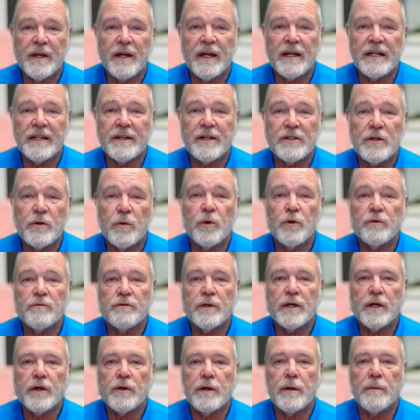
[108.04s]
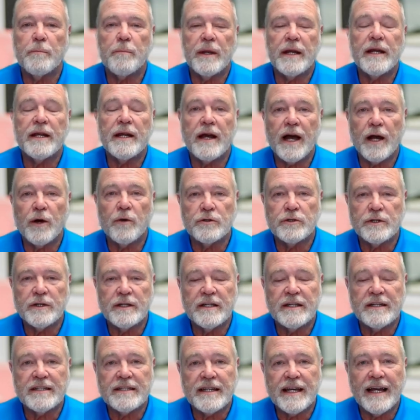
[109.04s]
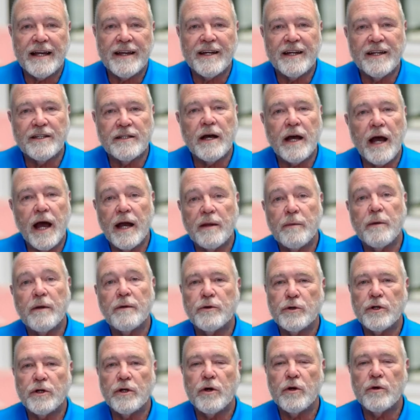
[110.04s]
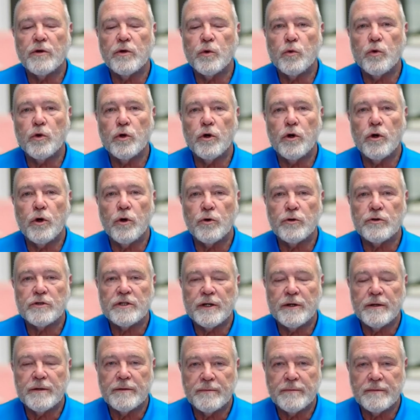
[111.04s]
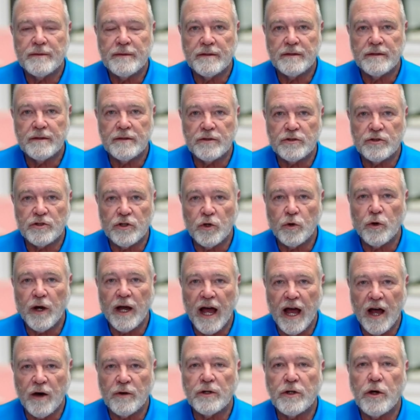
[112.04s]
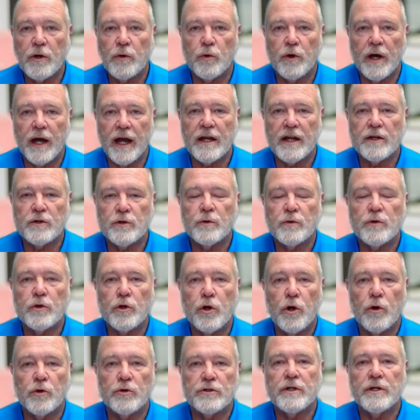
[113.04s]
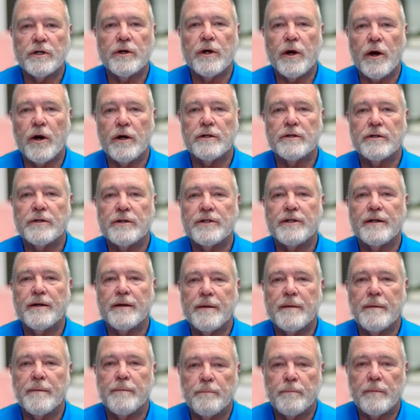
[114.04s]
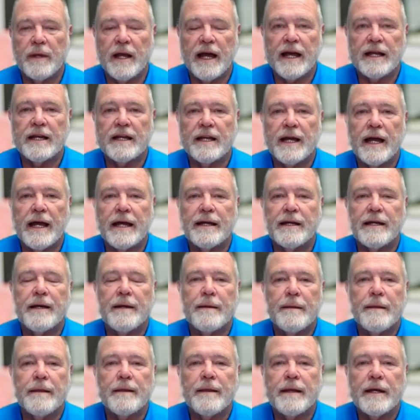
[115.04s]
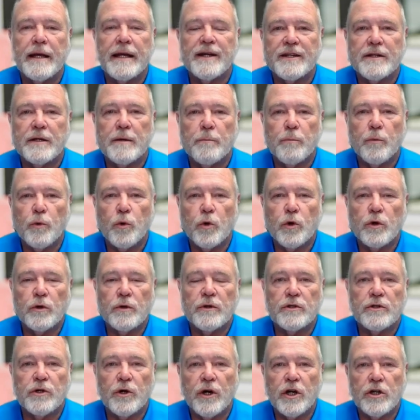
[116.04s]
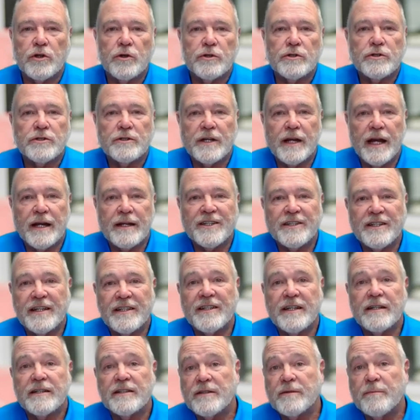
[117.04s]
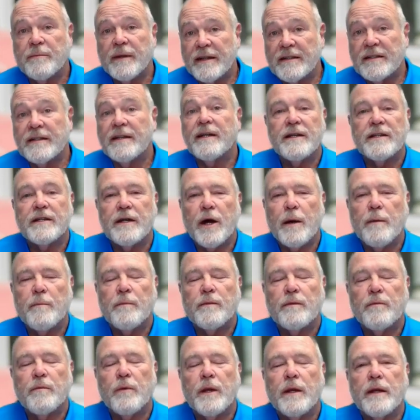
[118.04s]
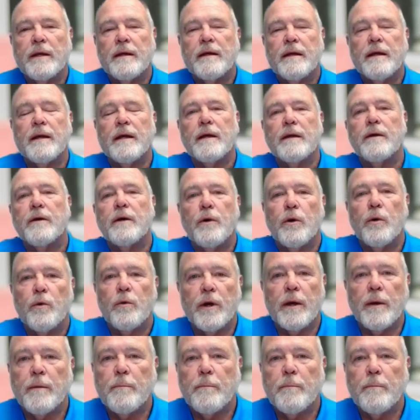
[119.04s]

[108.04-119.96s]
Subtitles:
This will vary by county and the time of year you're closing. So, how do you handle closing costs? Plan ahead. It's important to understand these expenses up front so you can